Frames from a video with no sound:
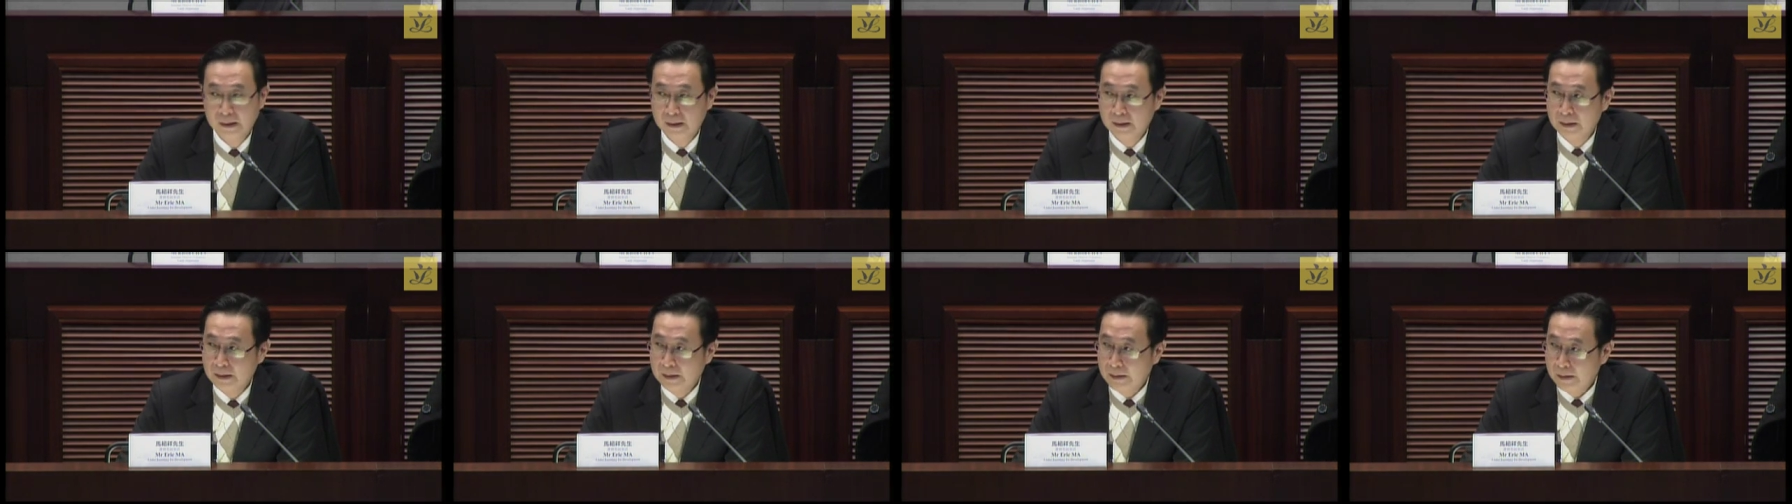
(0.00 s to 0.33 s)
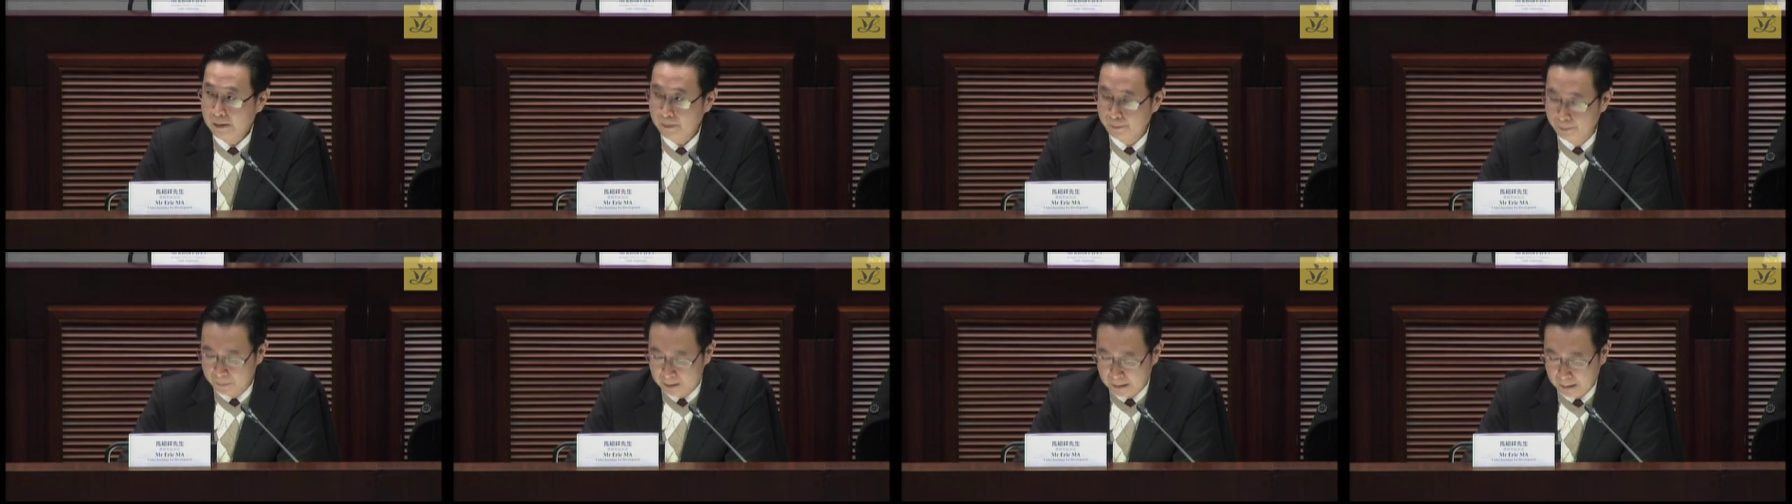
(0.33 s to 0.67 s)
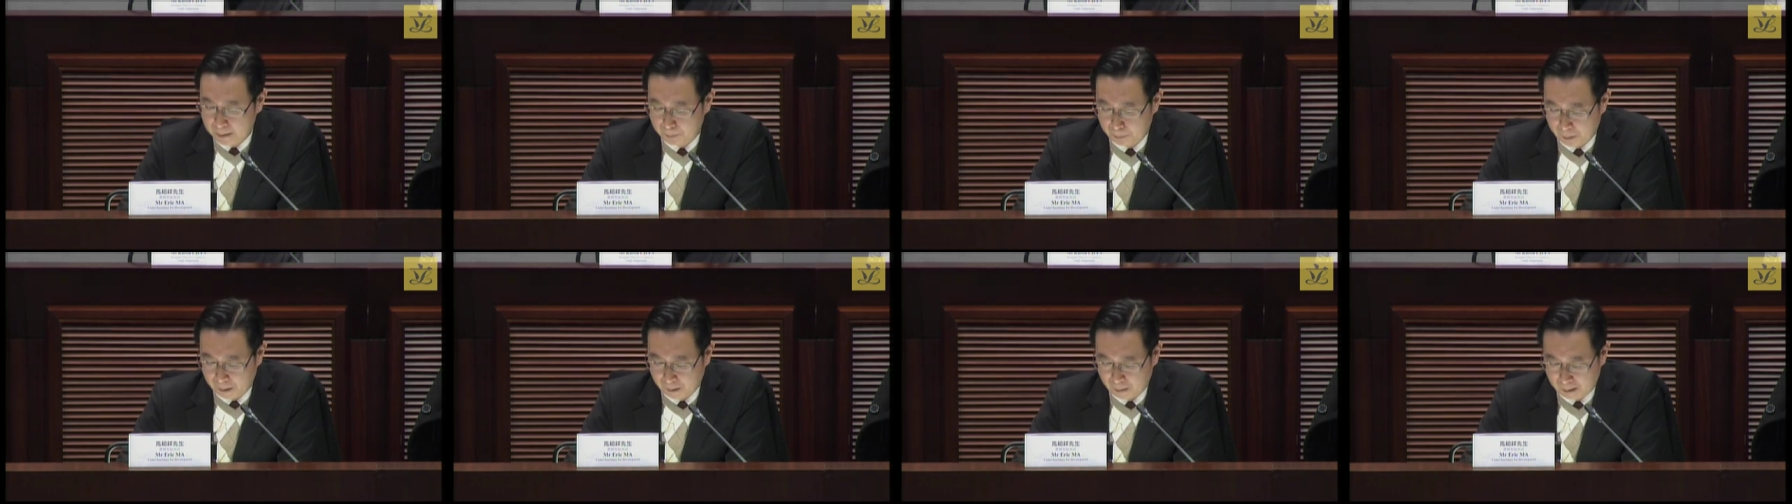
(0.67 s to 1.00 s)

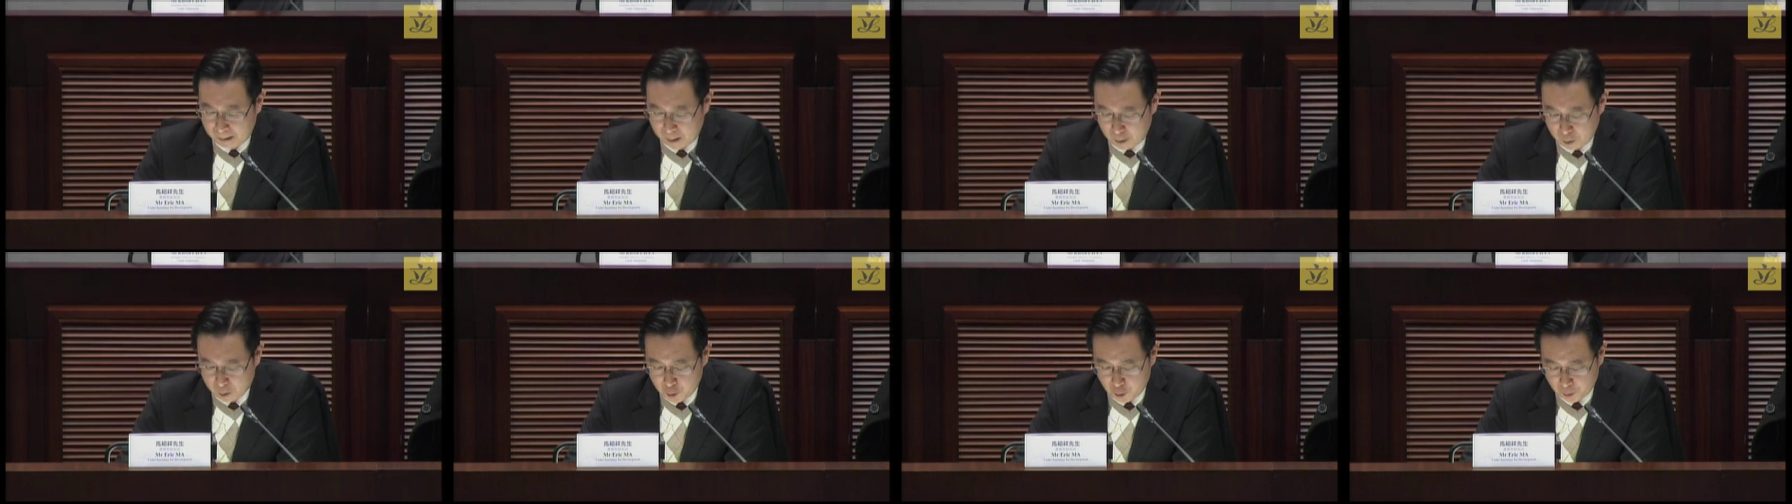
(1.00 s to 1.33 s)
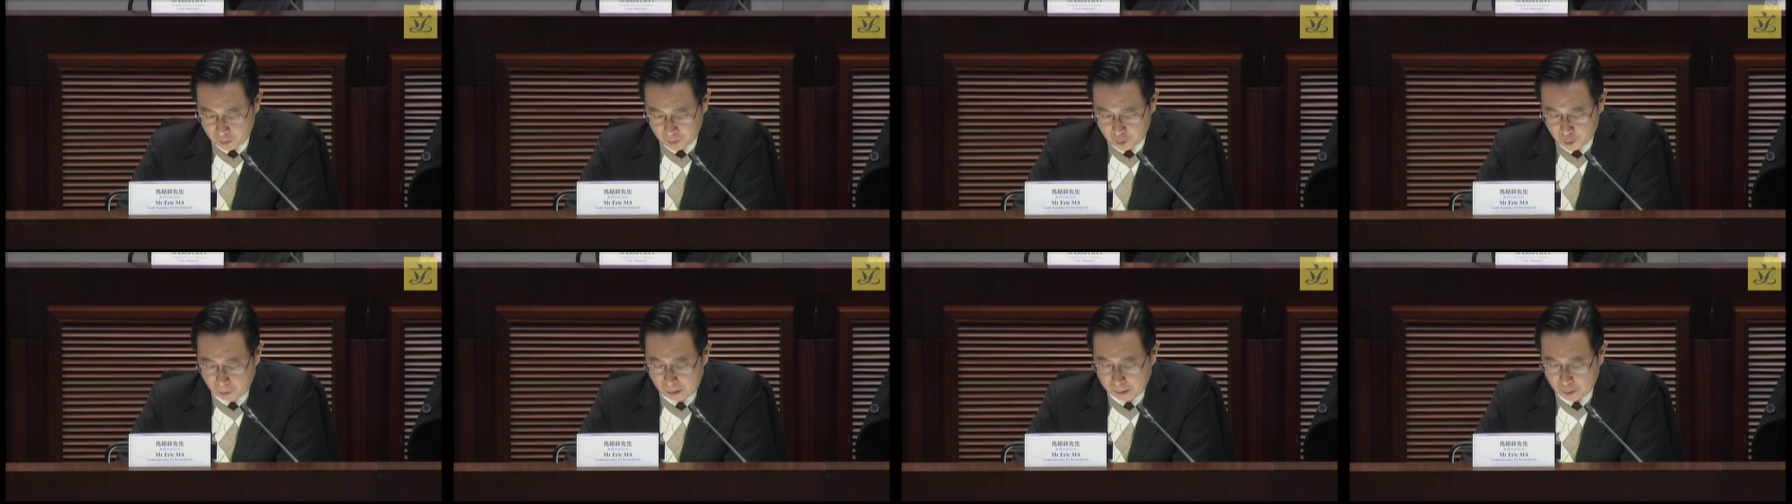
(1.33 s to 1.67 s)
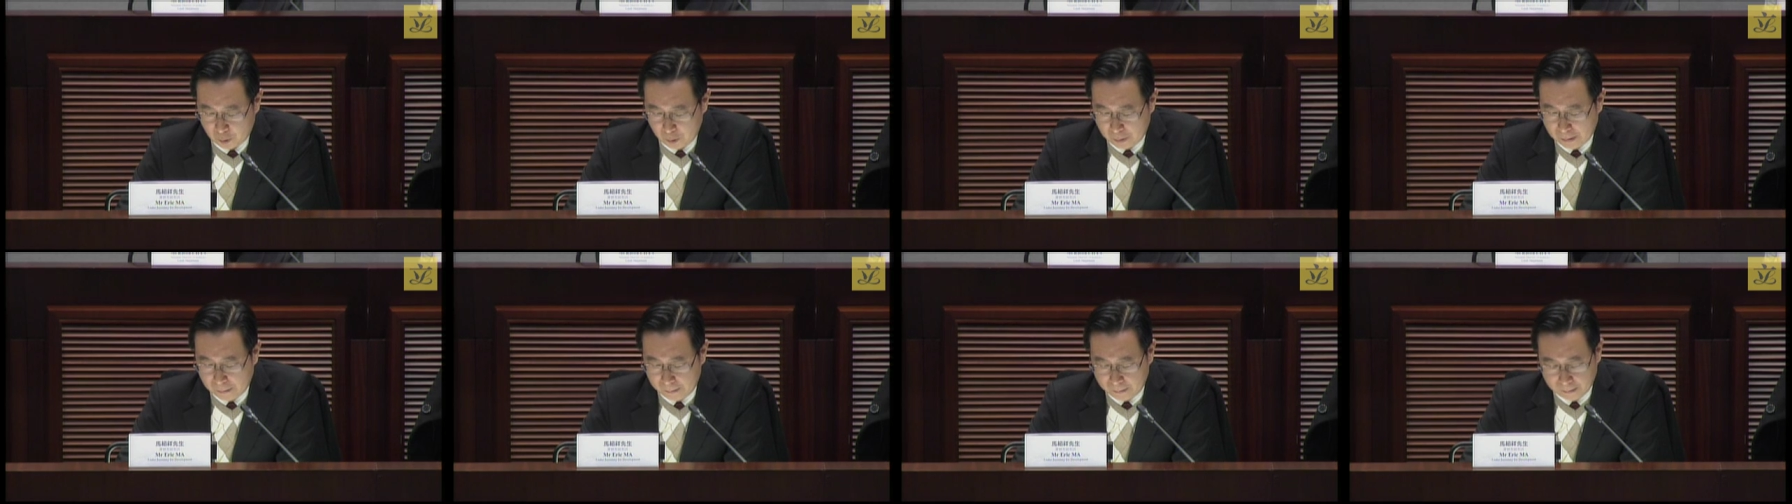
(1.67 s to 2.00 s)
issue, I think,
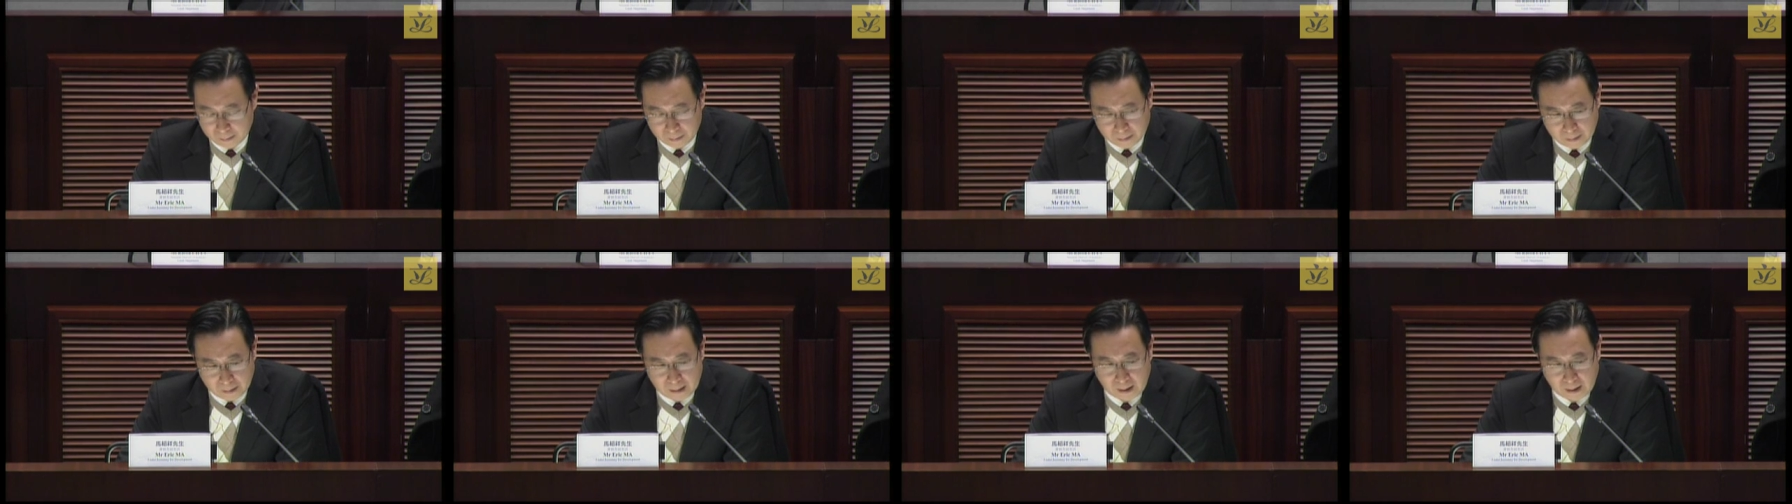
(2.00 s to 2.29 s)
um,